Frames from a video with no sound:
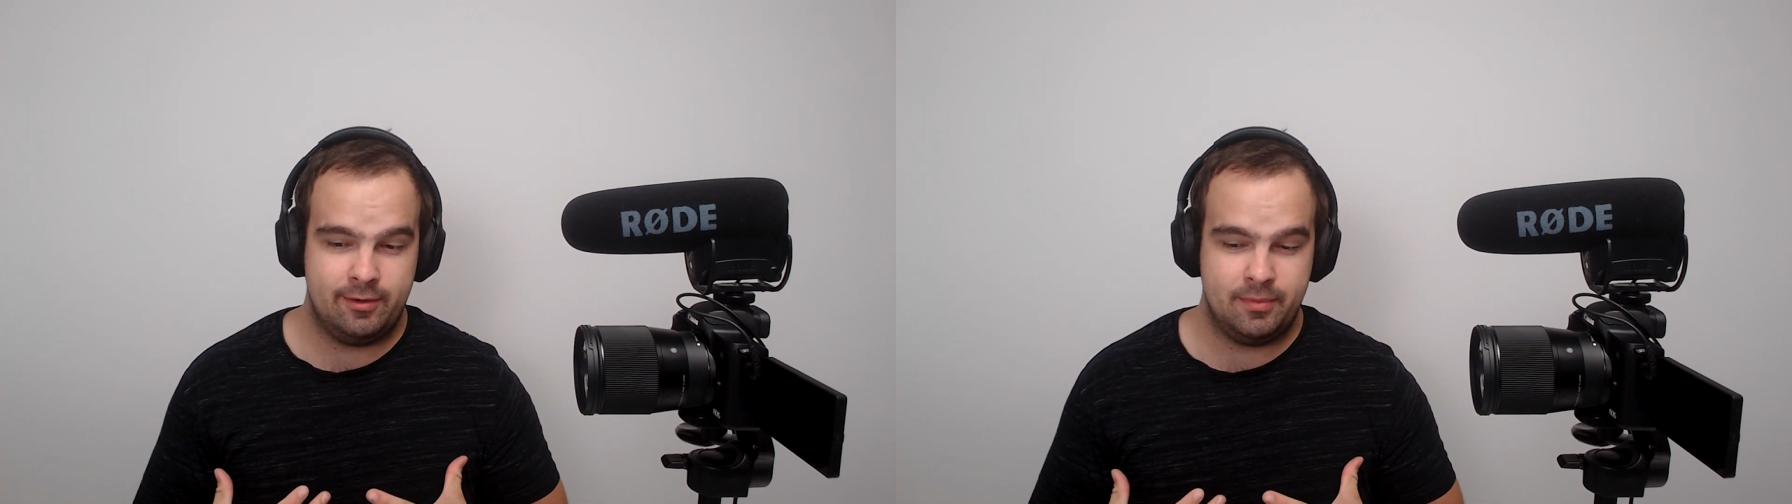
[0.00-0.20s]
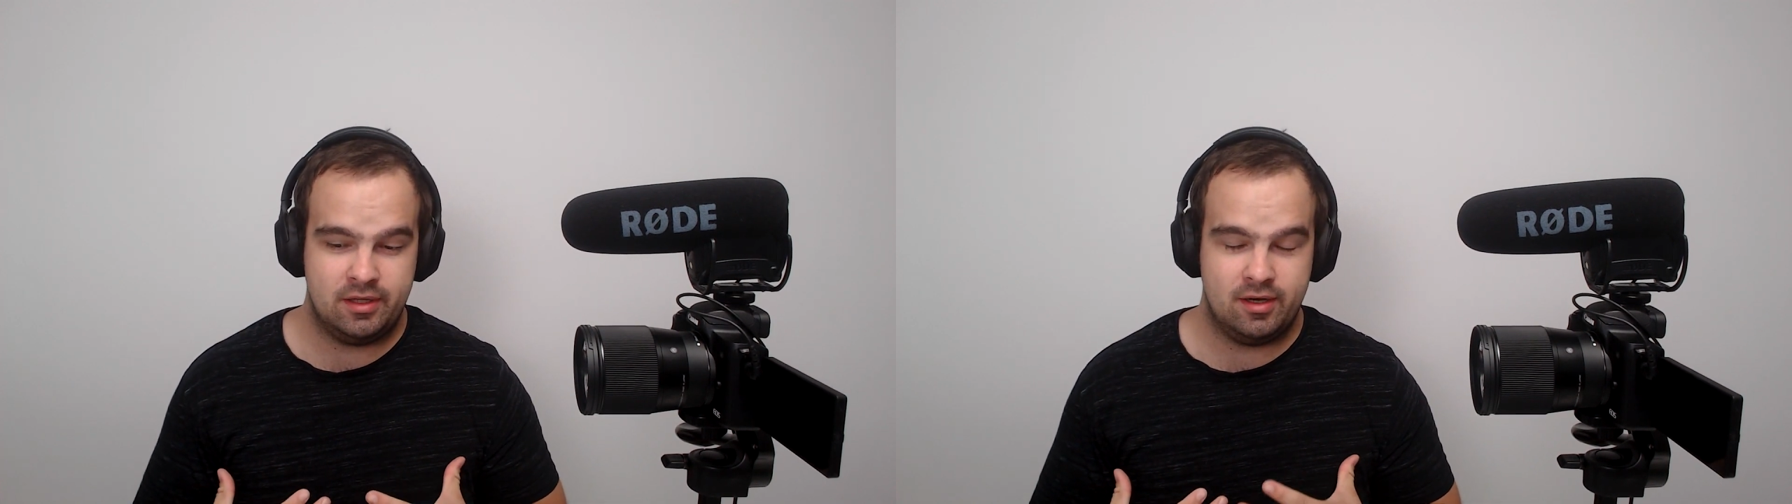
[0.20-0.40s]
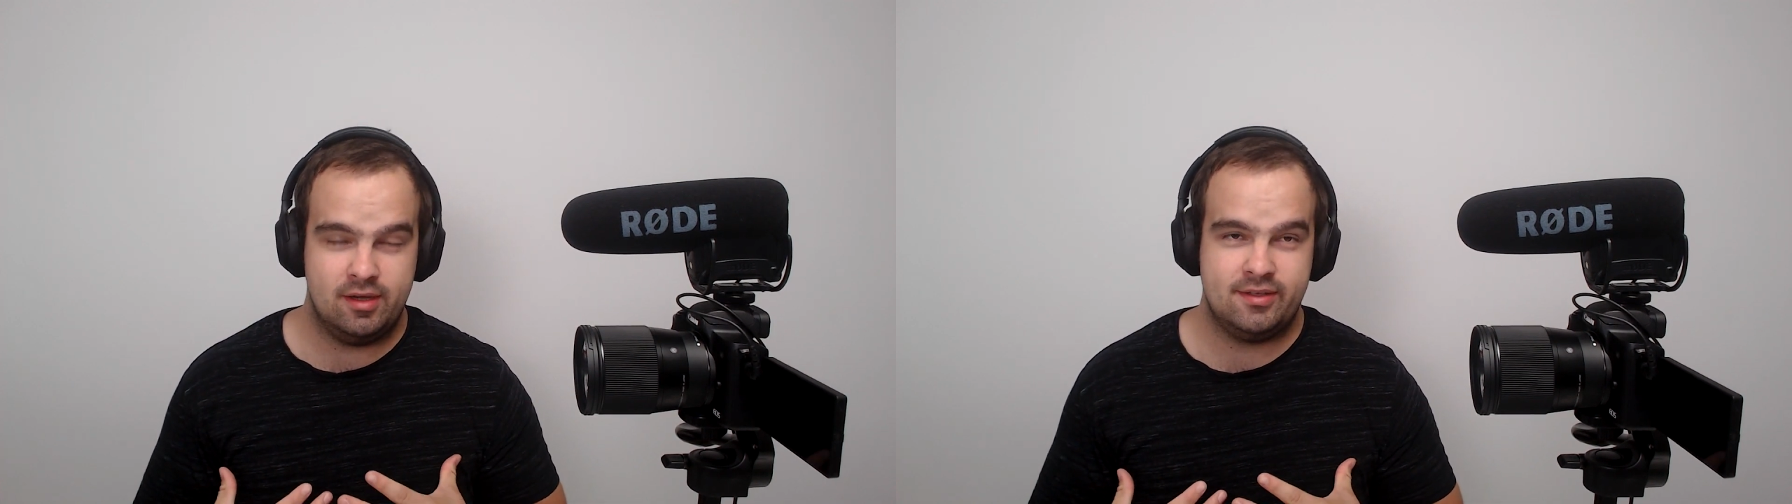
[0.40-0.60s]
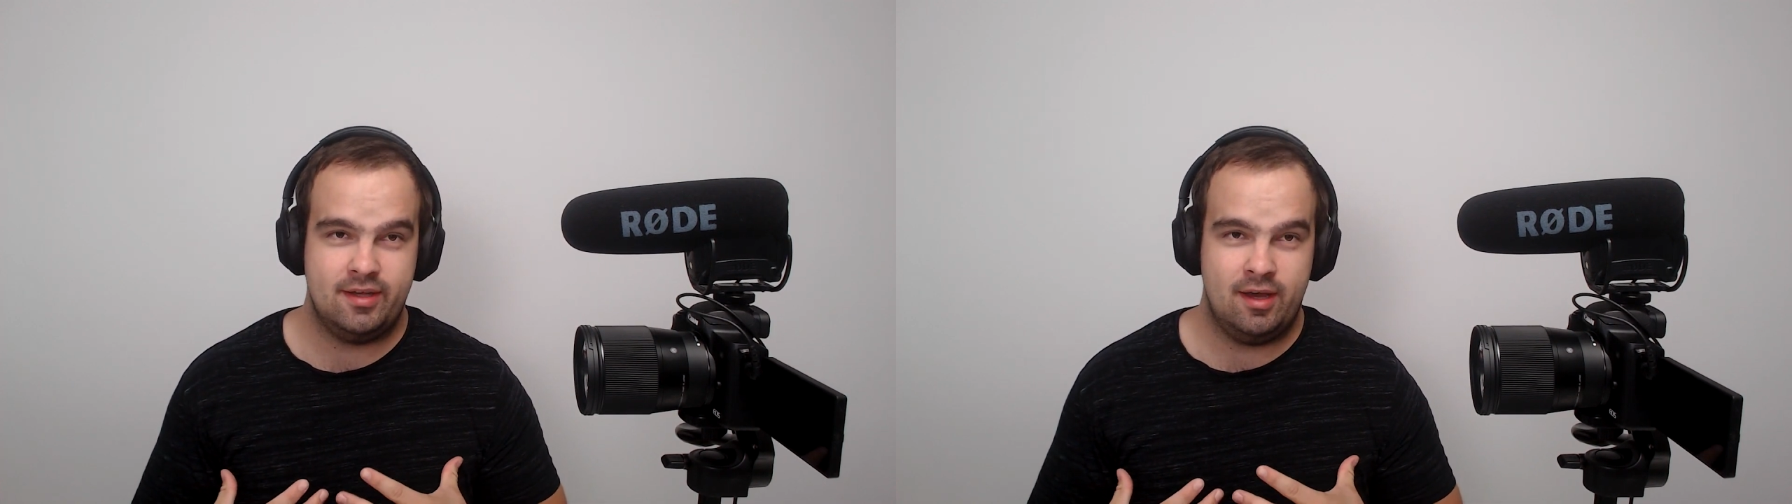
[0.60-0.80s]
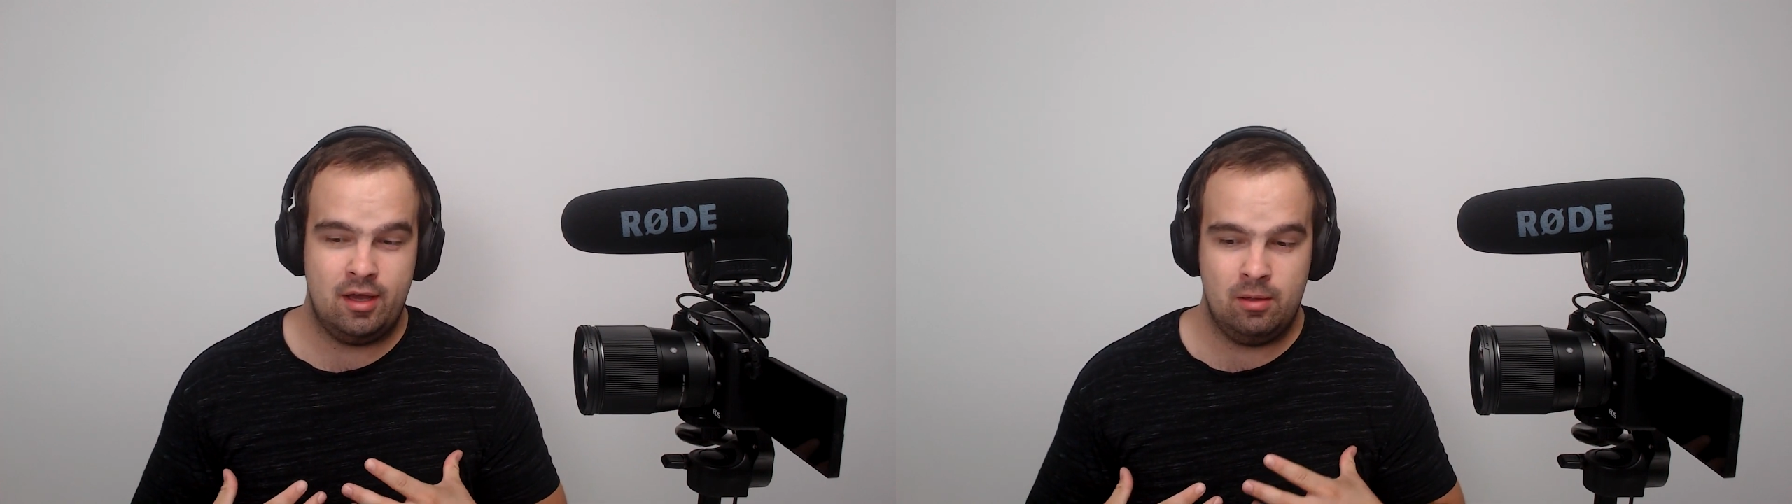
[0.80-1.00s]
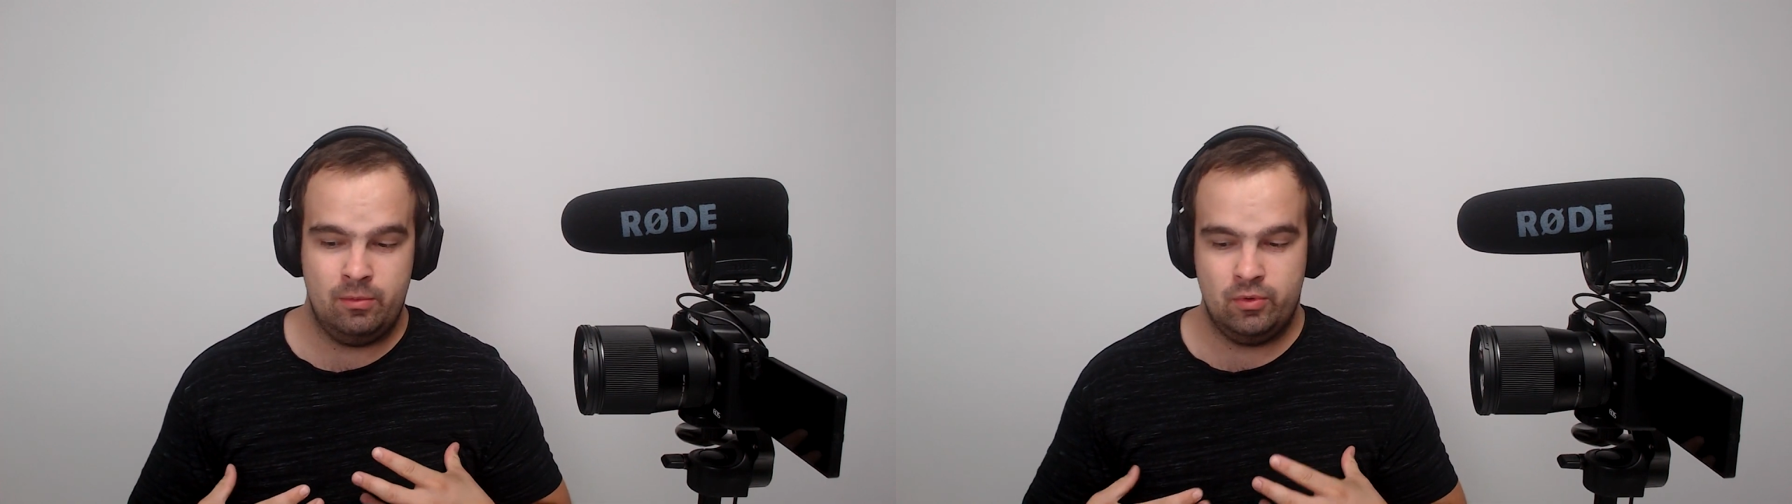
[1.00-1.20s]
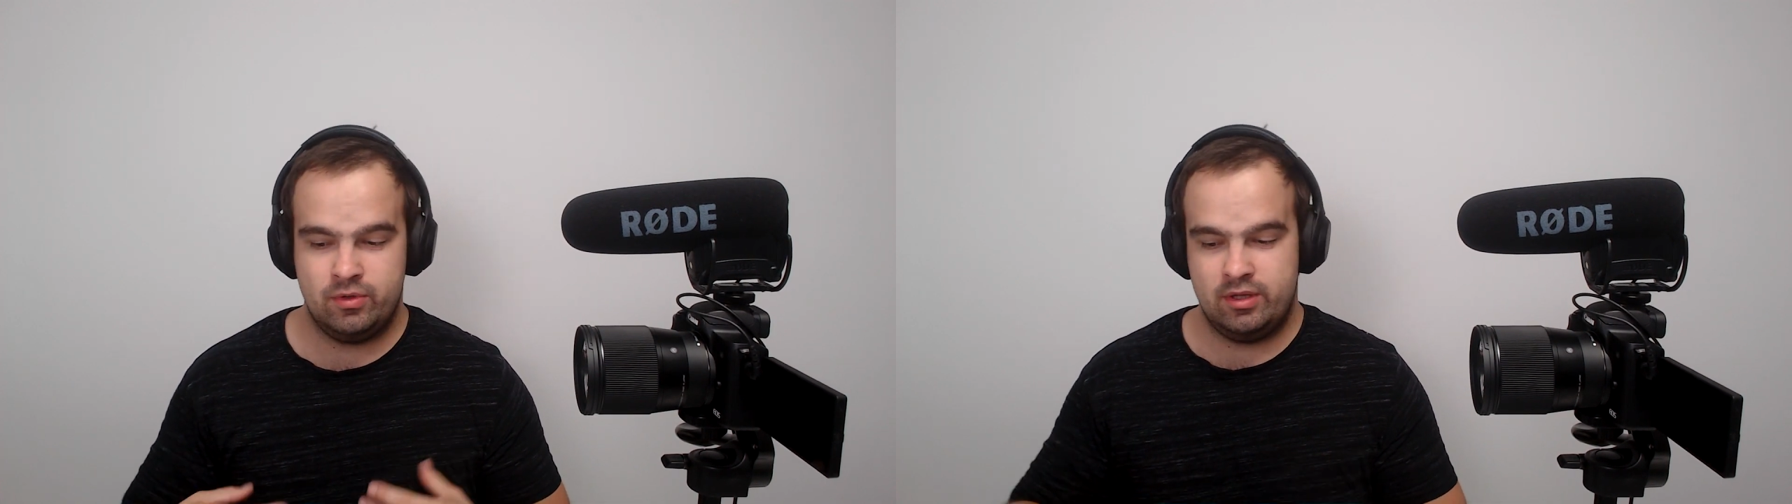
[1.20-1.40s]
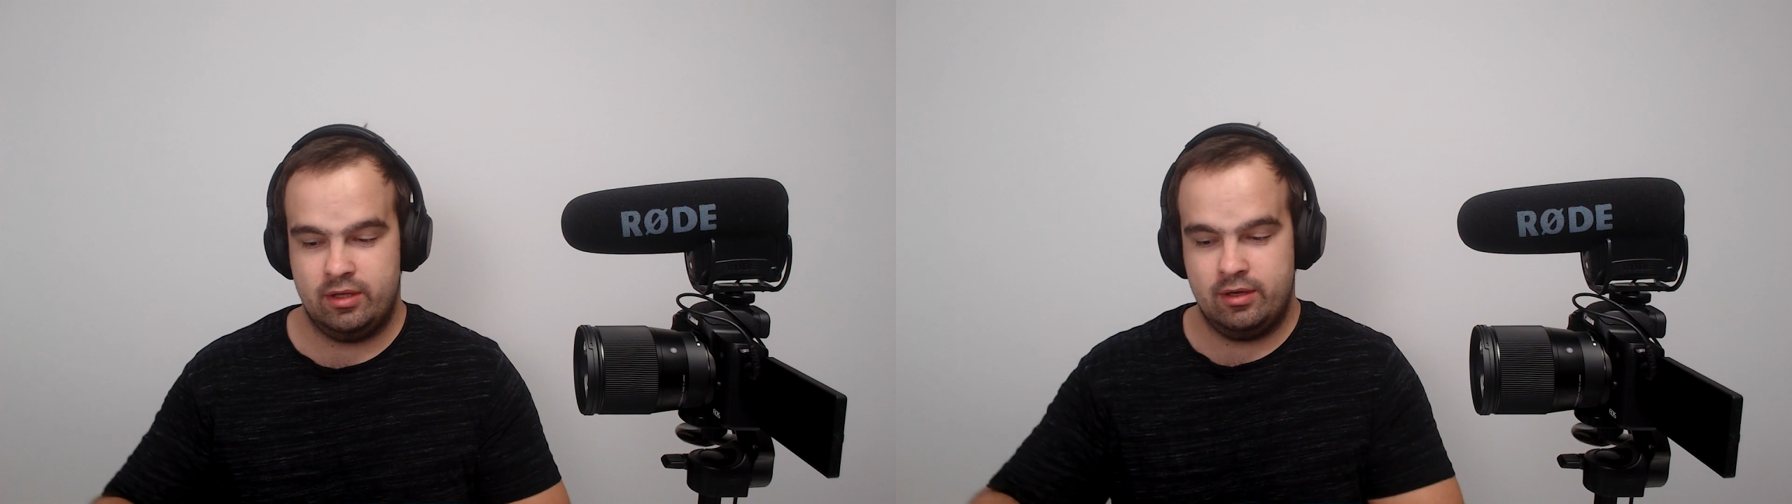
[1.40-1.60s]
because I am
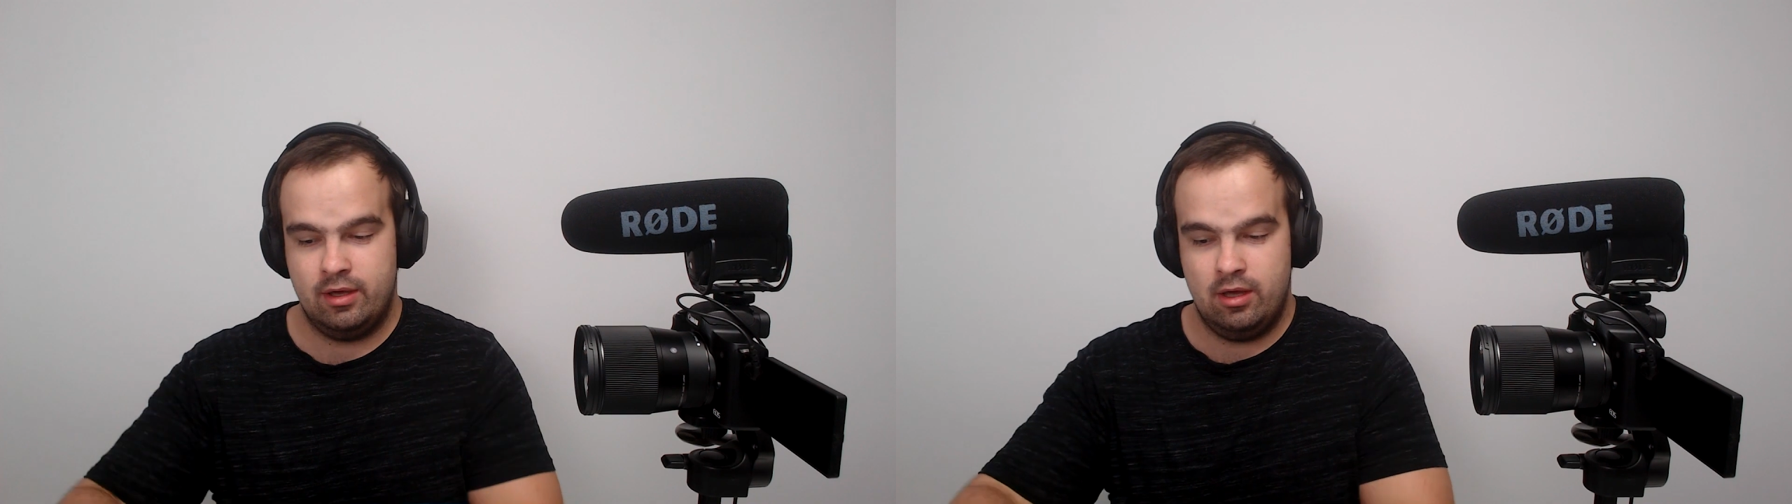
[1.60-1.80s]
using